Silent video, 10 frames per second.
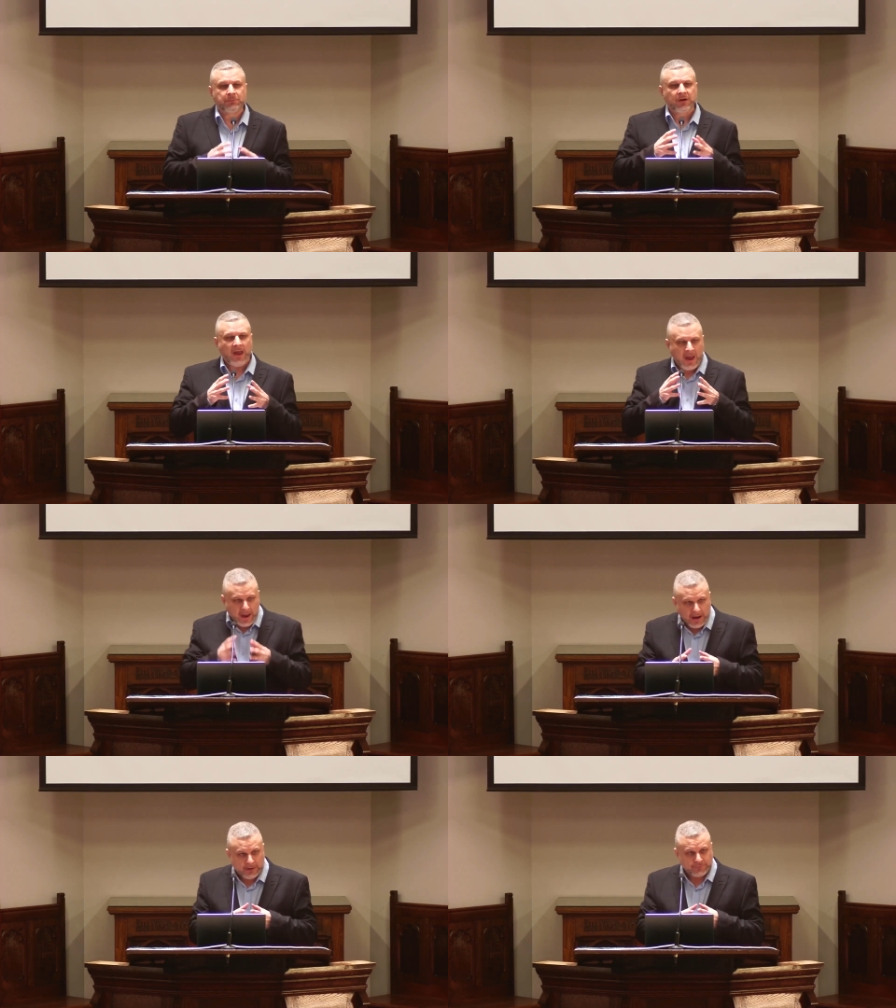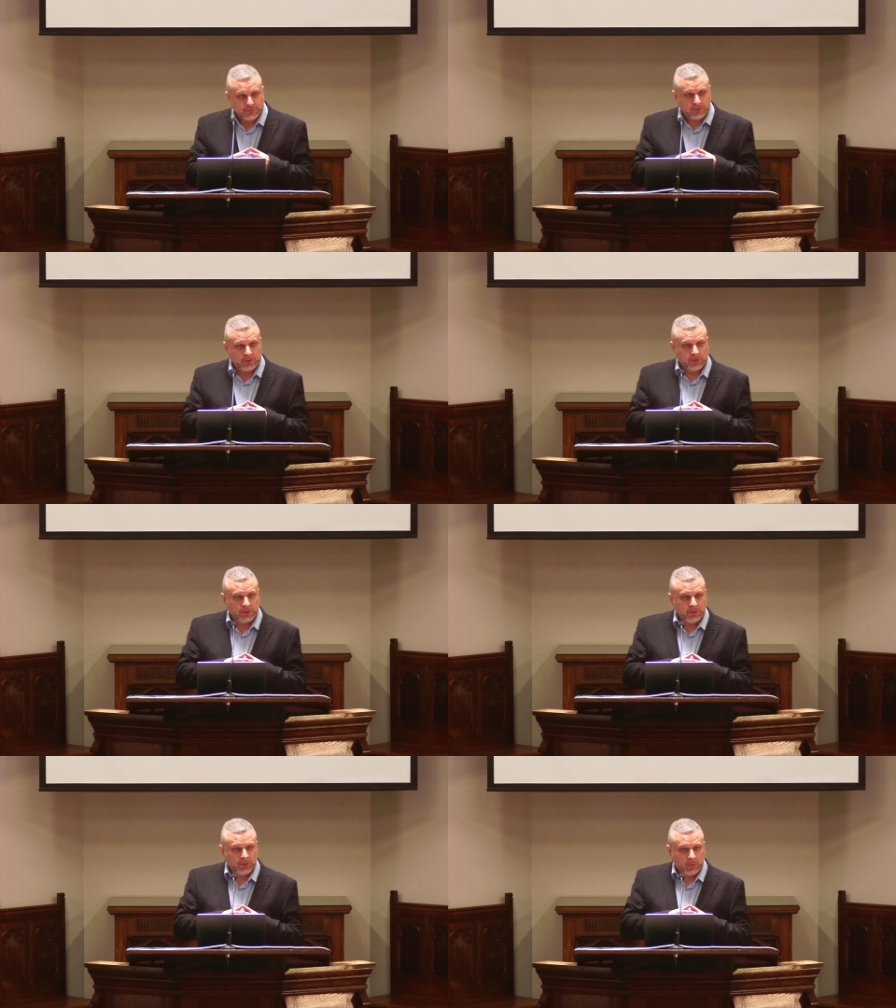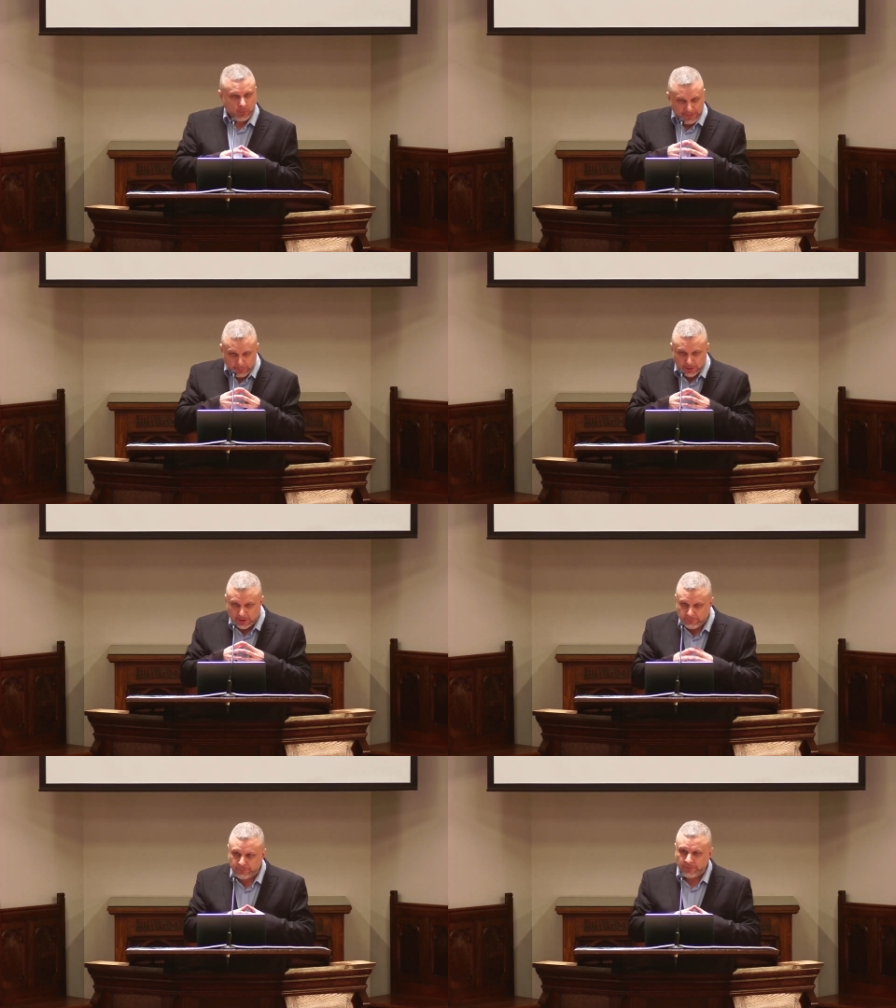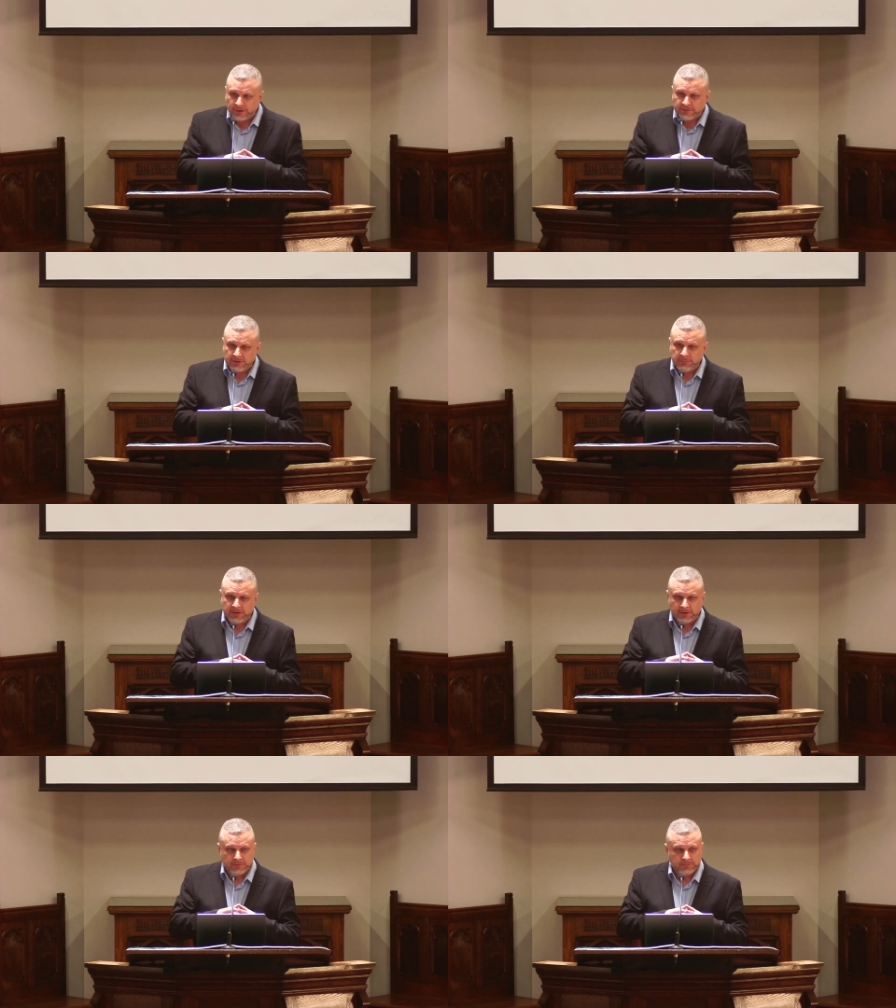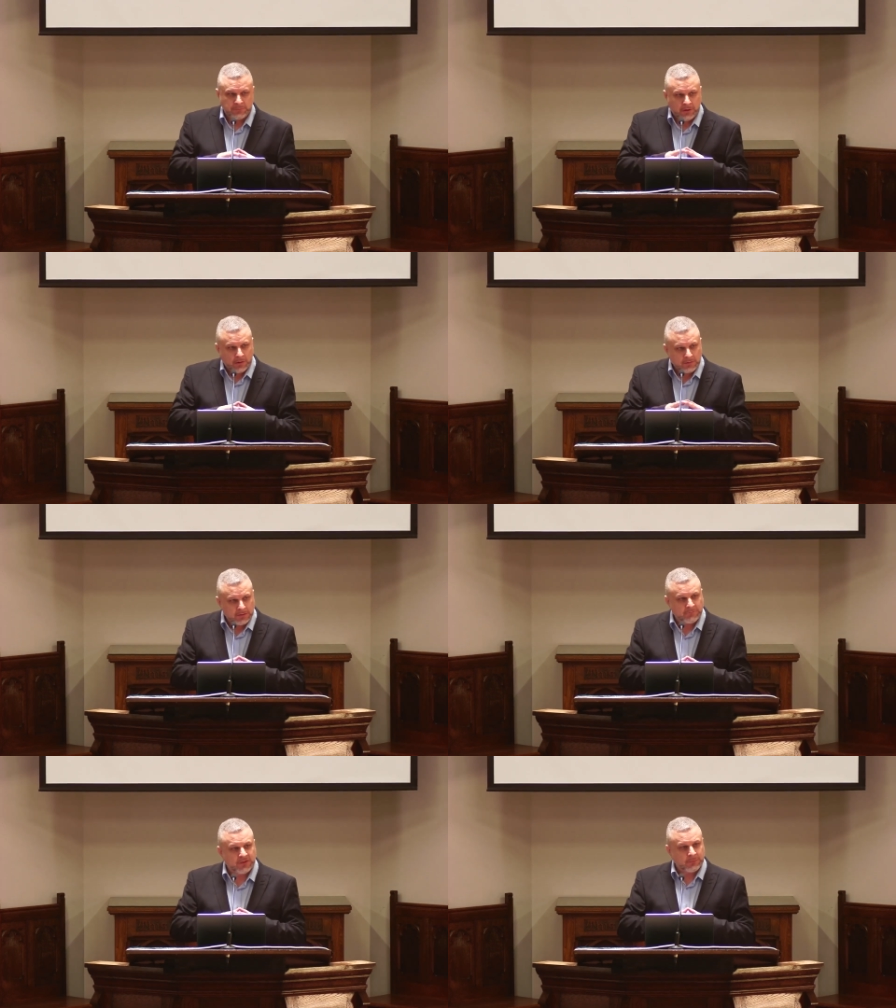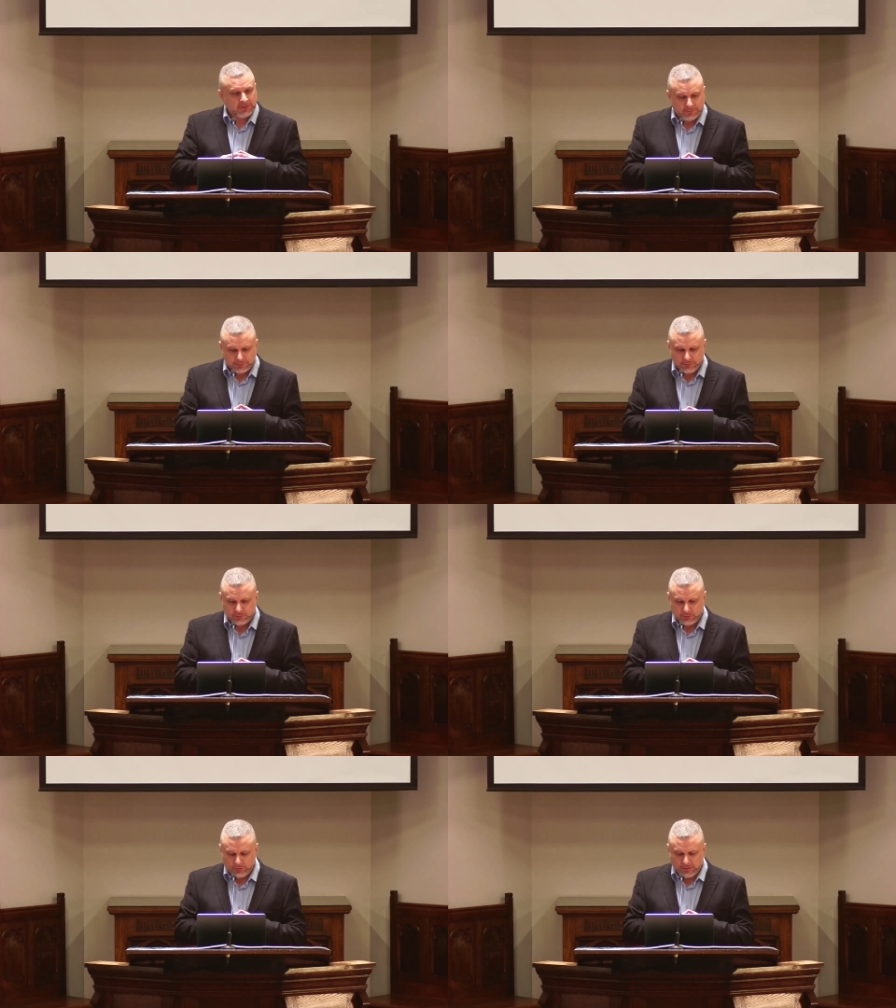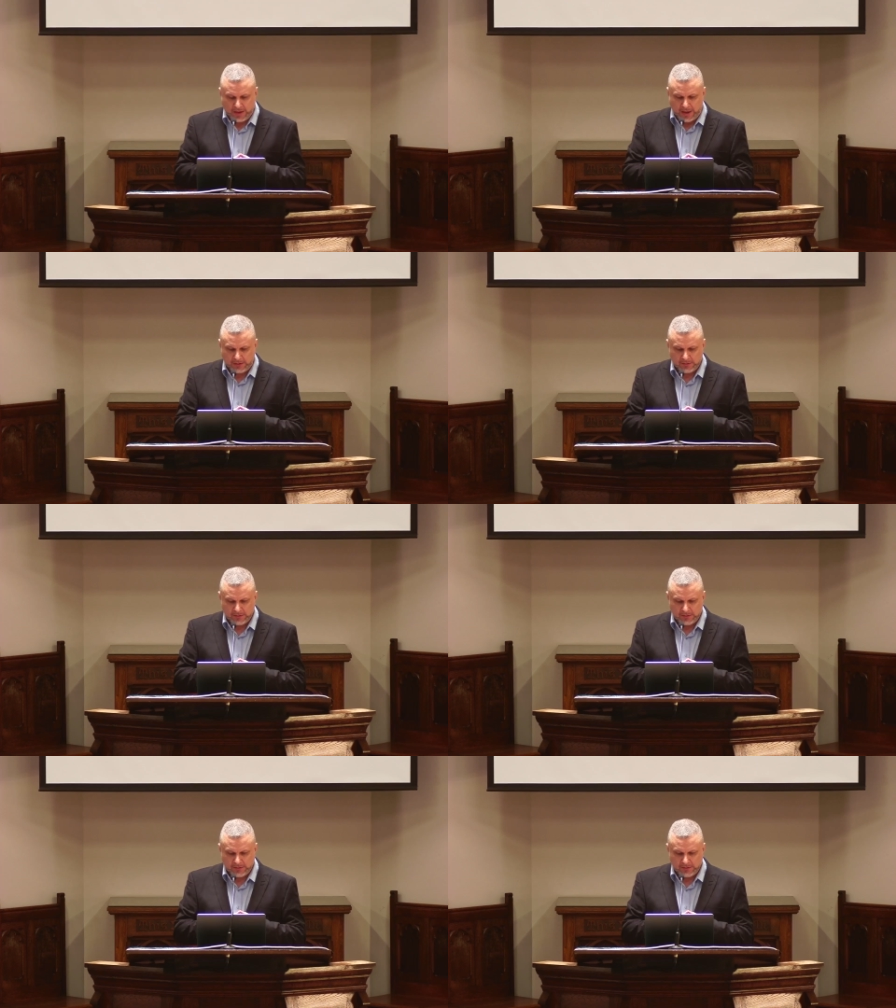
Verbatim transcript: But after when they were confronted because Paul loved them enough to do that.